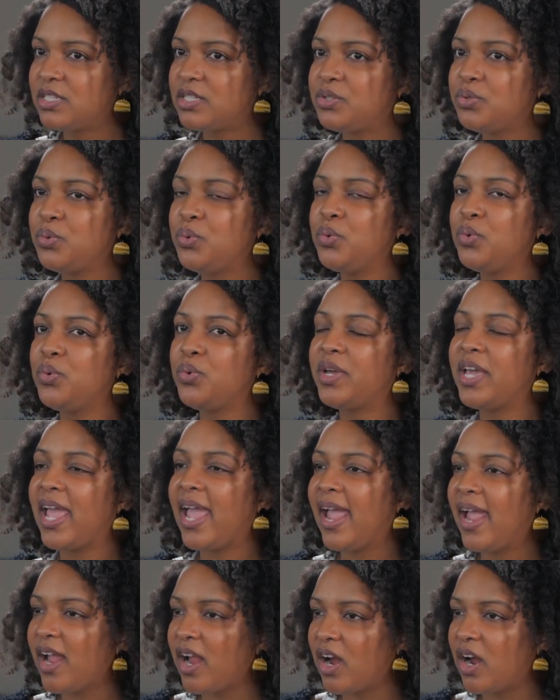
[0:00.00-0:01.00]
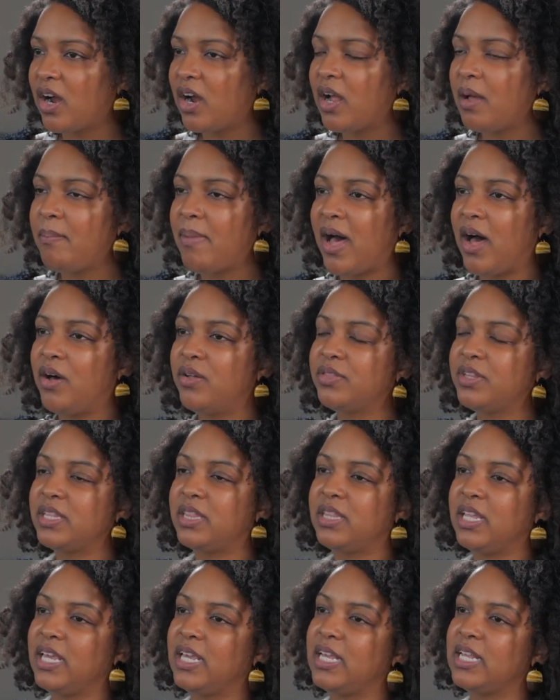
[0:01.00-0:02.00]
to care about the
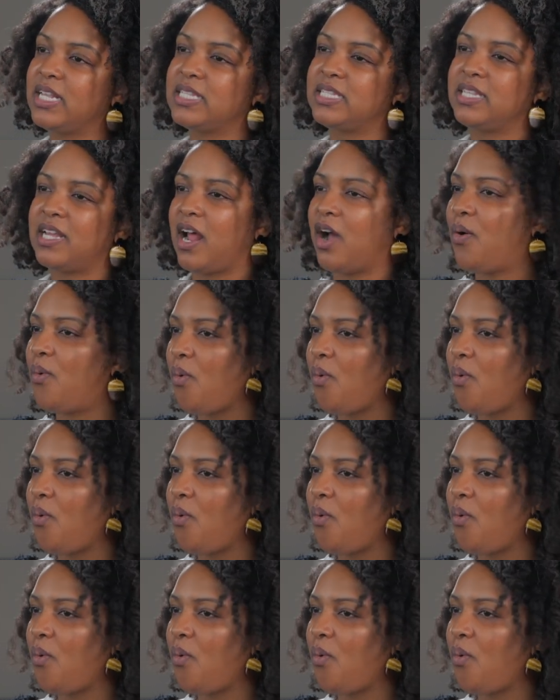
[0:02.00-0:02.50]
things that I